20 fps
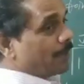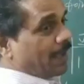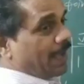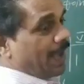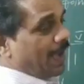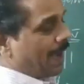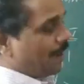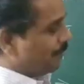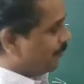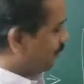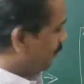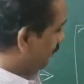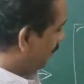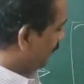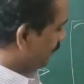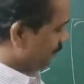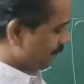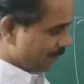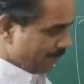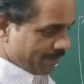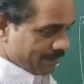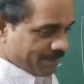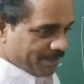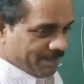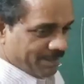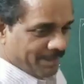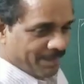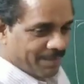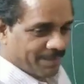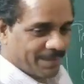we have
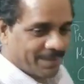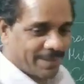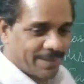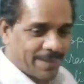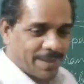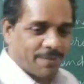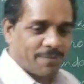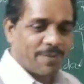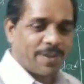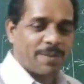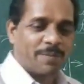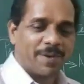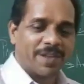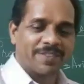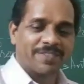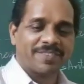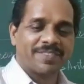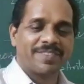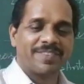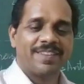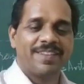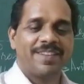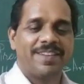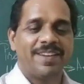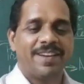the famous